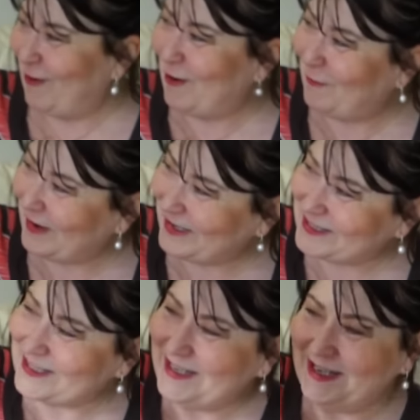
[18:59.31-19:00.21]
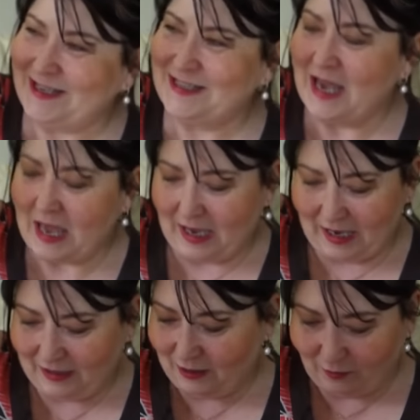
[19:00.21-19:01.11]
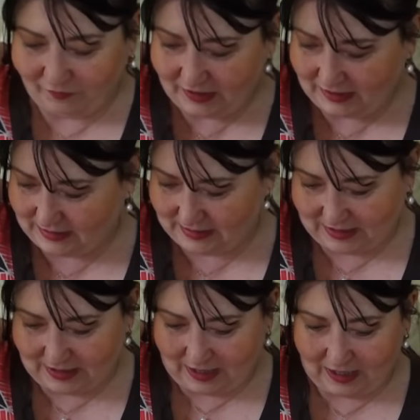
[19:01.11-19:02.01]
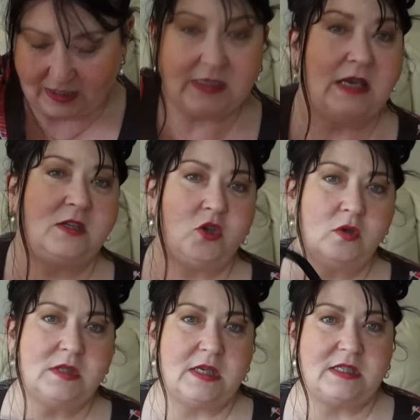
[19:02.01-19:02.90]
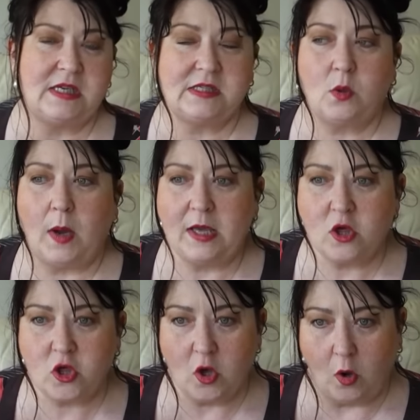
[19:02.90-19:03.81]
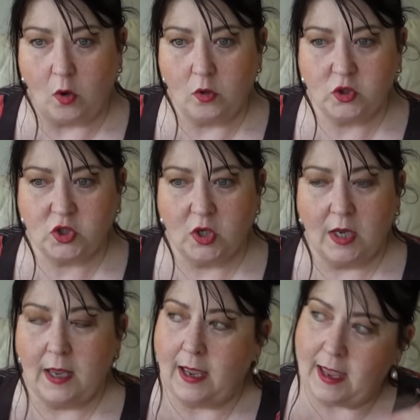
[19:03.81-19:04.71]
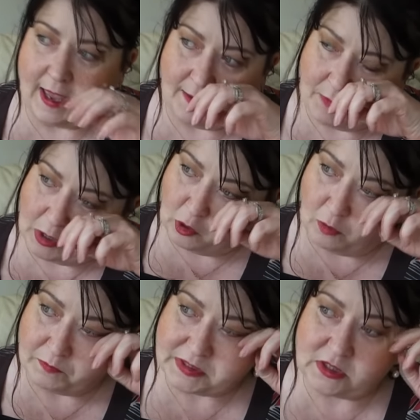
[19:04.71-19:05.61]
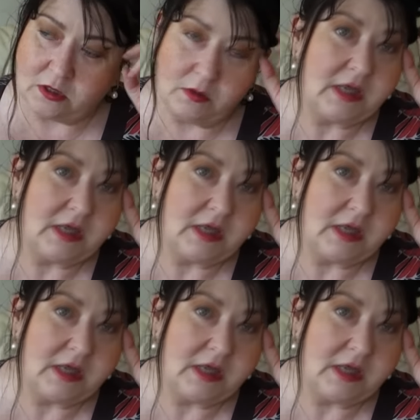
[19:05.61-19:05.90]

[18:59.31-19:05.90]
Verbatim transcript: groovy, isn't it? I love it. It, it does, it is quite short. Um, it comes to,